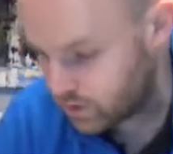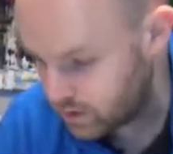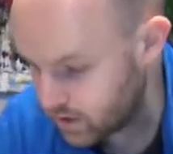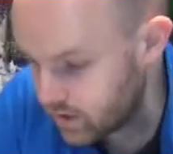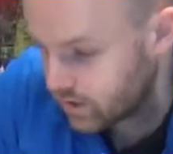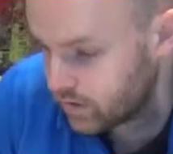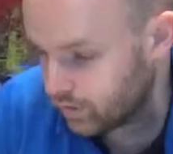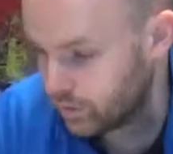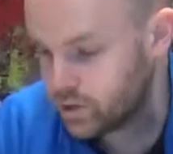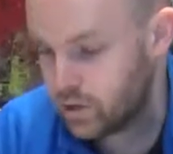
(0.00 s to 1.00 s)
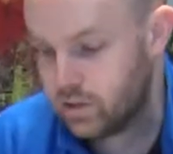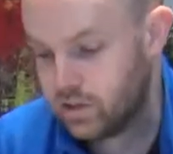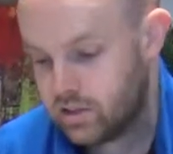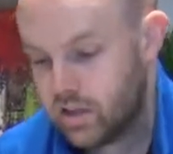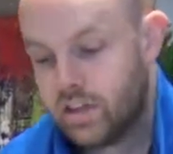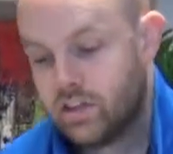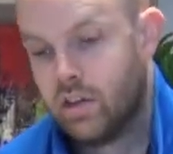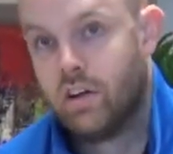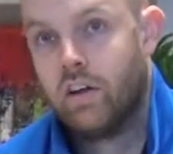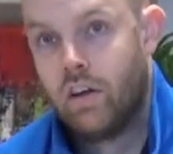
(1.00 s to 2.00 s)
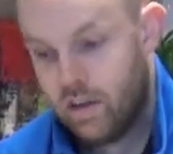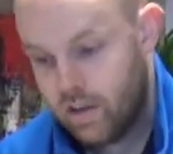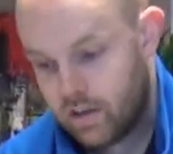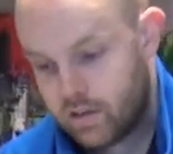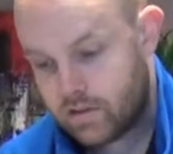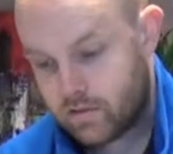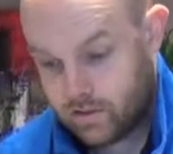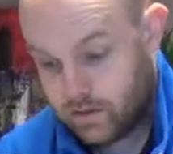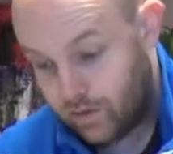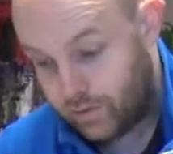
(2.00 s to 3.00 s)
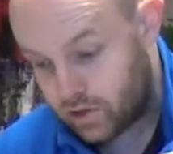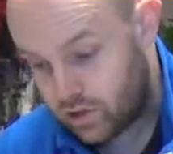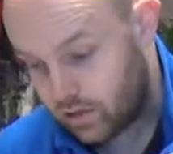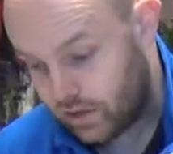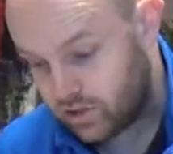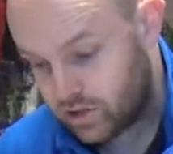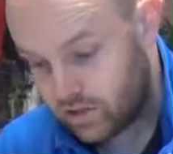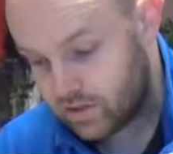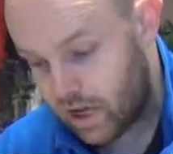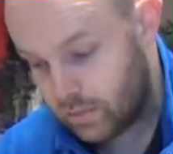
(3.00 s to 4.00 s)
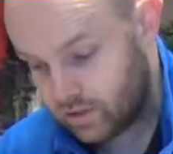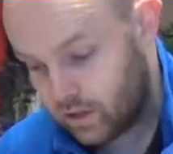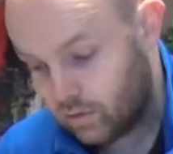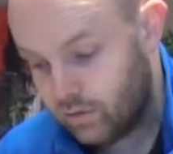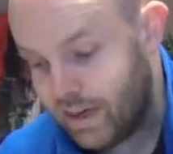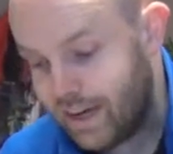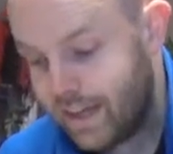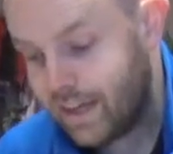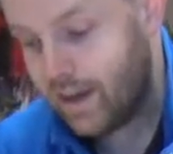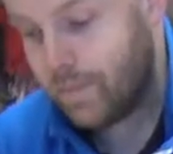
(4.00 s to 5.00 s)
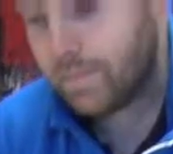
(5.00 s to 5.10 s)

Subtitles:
shooting the snake shot. If you shoot that on certain tables, it can really